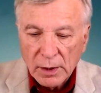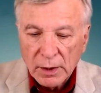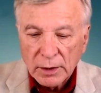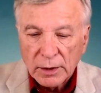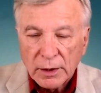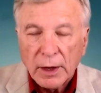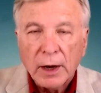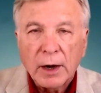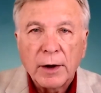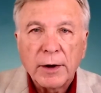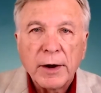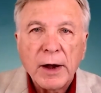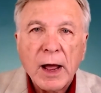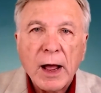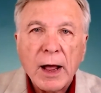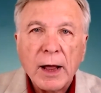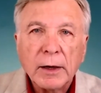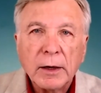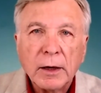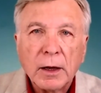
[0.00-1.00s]
They are
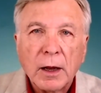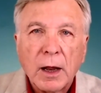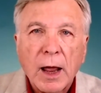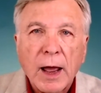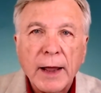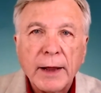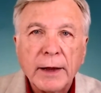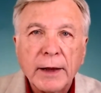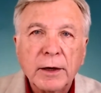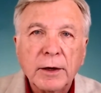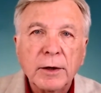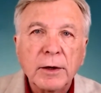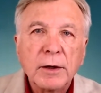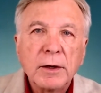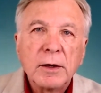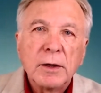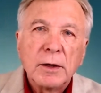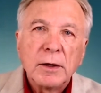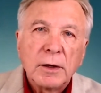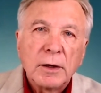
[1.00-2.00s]
not like
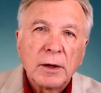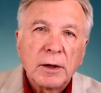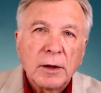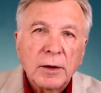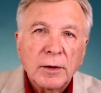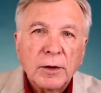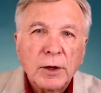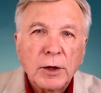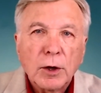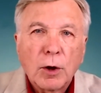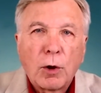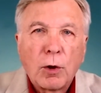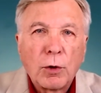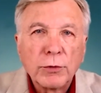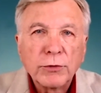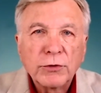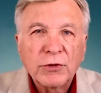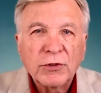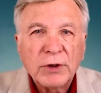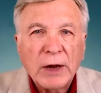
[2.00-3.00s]
the
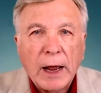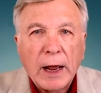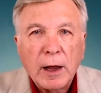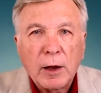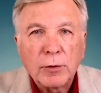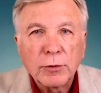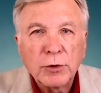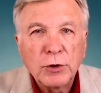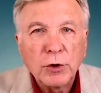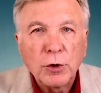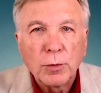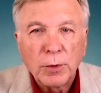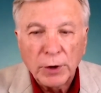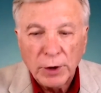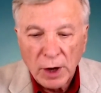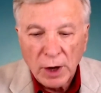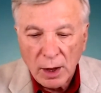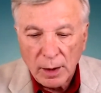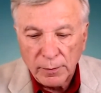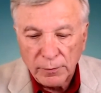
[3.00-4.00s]
old style
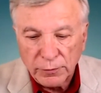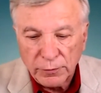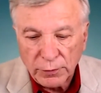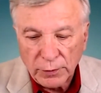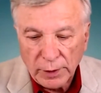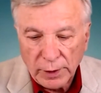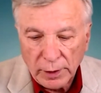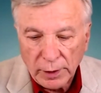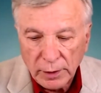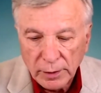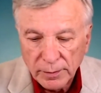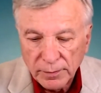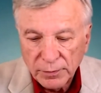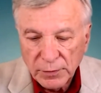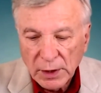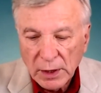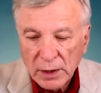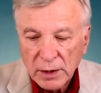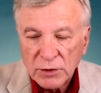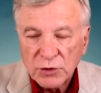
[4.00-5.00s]
Hubert Humphrey,
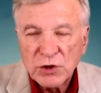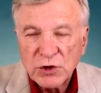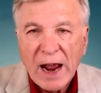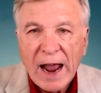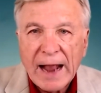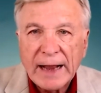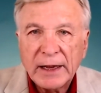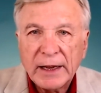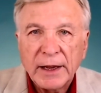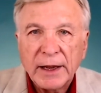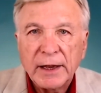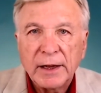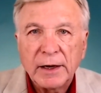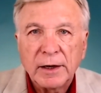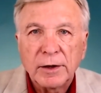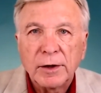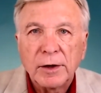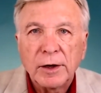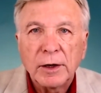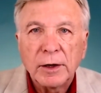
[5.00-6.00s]
Jack
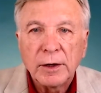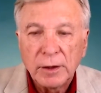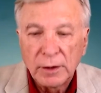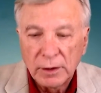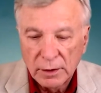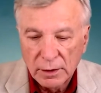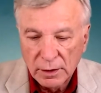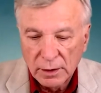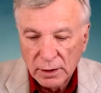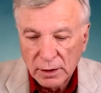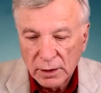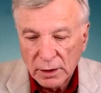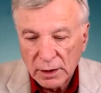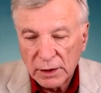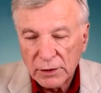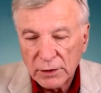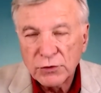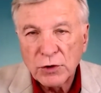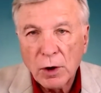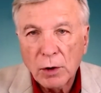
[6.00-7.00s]
Kennedy,
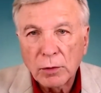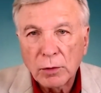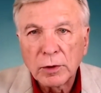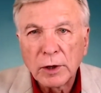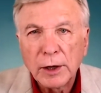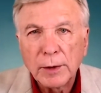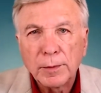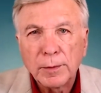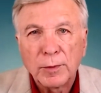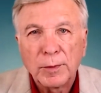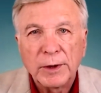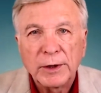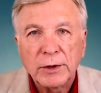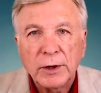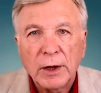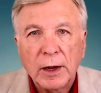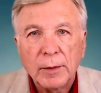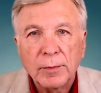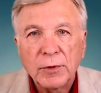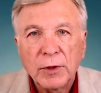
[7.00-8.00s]
and Joe Lieberman
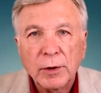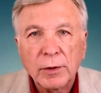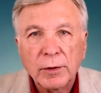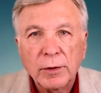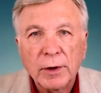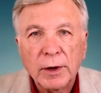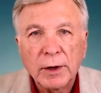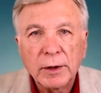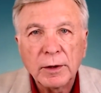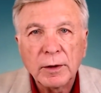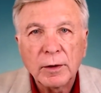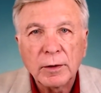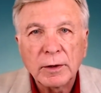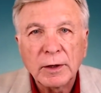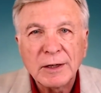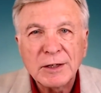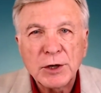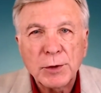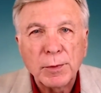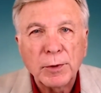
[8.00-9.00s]
type. They're a,
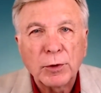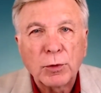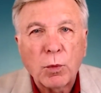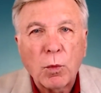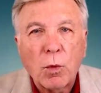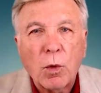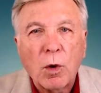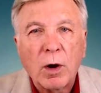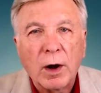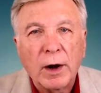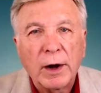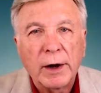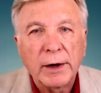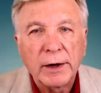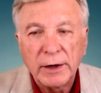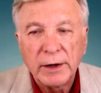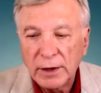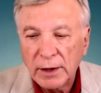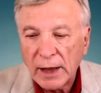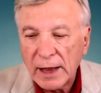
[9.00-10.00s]
Elizabeth Warren
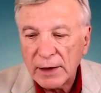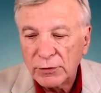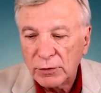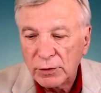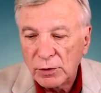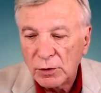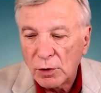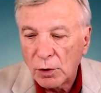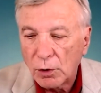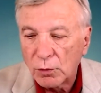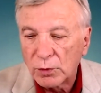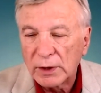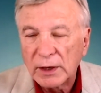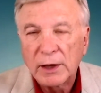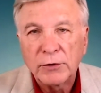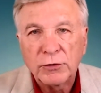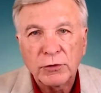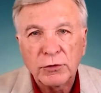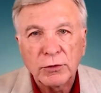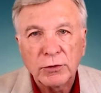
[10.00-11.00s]
has no
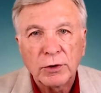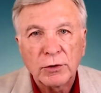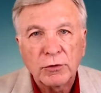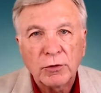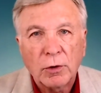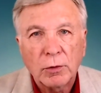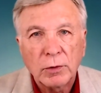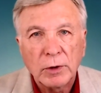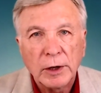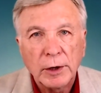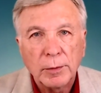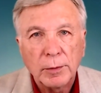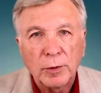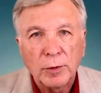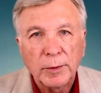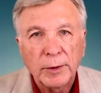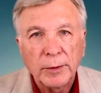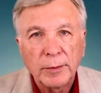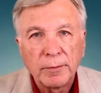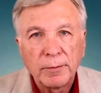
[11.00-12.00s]
relation to Joe
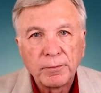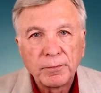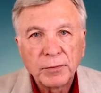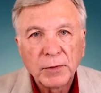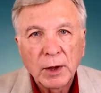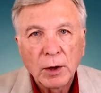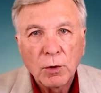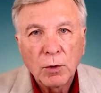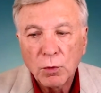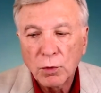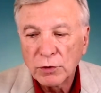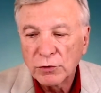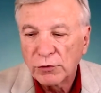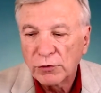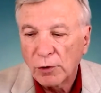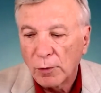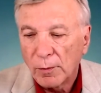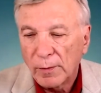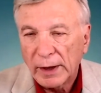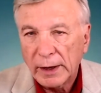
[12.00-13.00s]
Lieberman or
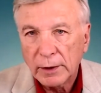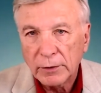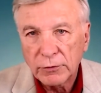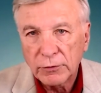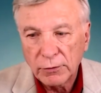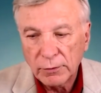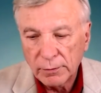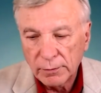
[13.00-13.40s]
Joe Manchin.